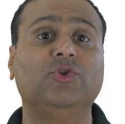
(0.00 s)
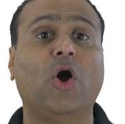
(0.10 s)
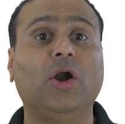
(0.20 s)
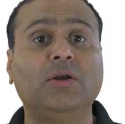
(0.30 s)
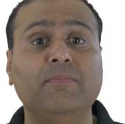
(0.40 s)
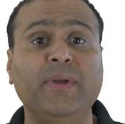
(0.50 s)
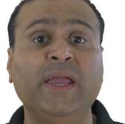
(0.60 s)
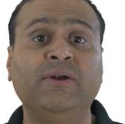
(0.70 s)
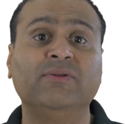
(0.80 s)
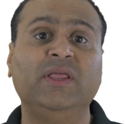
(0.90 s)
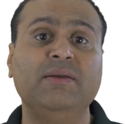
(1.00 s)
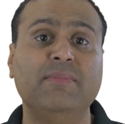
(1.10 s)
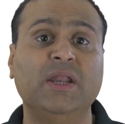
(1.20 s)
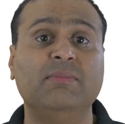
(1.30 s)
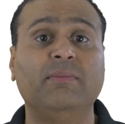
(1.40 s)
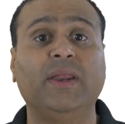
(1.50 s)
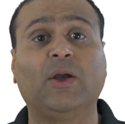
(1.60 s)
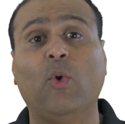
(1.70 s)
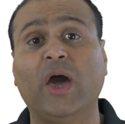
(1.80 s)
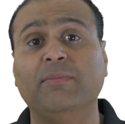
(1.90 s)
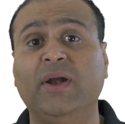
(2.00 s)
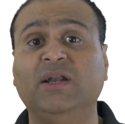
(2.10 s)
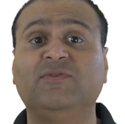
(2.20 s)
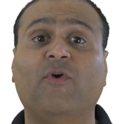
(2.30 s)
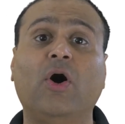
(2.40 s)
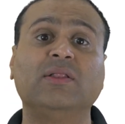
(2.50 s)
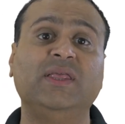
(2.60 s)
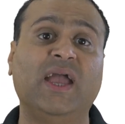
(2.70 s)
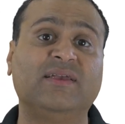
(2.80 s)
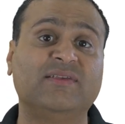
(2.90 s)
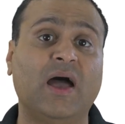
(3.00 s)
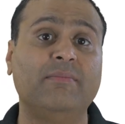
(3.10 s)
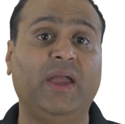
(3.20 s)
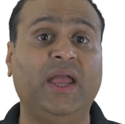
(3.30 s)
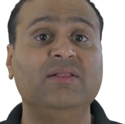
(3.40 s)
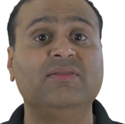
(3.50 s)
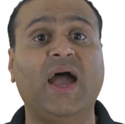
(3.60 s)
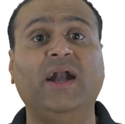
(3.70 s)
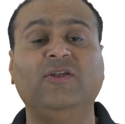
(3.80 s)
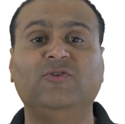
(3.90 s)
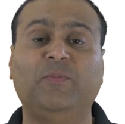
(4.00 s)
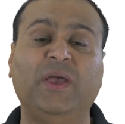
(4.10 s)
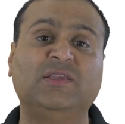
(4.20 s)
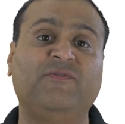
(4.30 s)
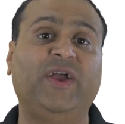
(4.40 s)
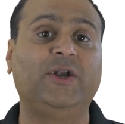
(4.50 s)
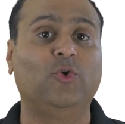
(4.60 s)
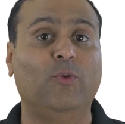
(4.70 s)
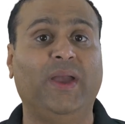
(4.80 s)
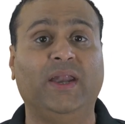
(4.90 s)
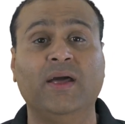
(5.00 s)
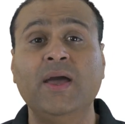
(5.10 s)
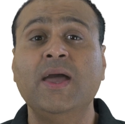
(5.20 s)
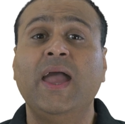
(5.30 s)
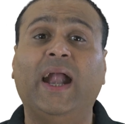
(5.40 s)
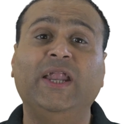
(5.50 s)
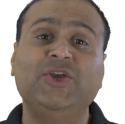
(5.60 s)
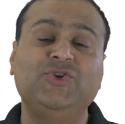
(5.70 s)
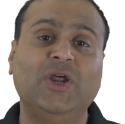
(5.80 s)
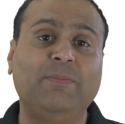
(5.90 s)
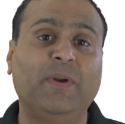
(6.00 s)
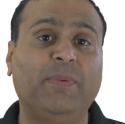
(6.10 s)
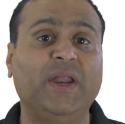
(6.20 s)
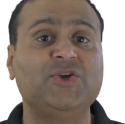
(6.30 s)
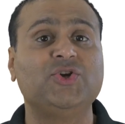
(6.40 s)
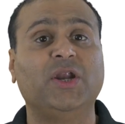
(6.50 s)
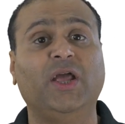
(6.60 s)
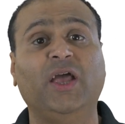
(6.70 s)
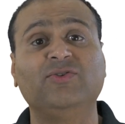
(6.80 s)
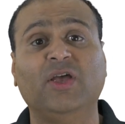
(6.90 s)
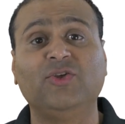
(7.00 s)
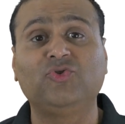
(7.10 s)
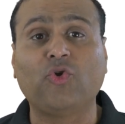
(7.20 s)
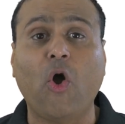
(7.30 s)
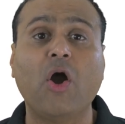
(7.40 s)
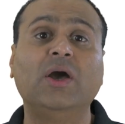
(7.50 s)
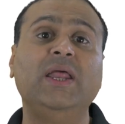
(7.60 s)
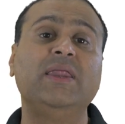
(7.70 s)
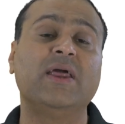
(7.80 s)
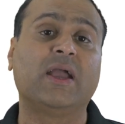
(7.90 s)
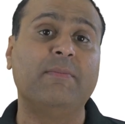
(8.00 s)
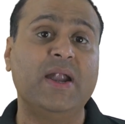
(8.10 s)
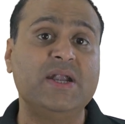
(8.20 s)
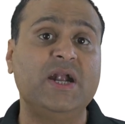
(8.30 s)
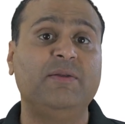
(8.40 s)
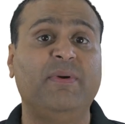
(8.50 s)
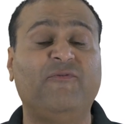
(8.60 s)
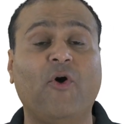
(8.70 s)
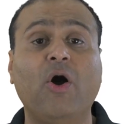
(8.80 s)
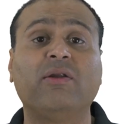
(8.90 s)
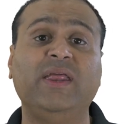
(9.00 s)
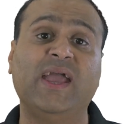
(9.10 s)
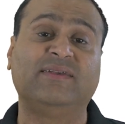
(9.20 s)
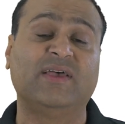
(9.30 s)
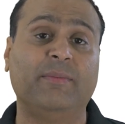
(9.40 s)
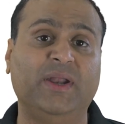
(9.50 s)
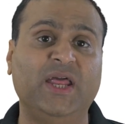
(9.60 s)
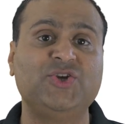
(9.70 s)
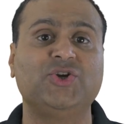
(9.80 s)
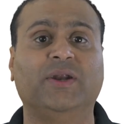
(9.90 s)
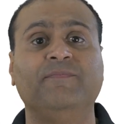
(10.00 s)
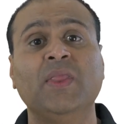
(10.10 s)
not meet the minimum requirements for the exam in that specific domain. Additional preparation is strongly recommended before re-examination.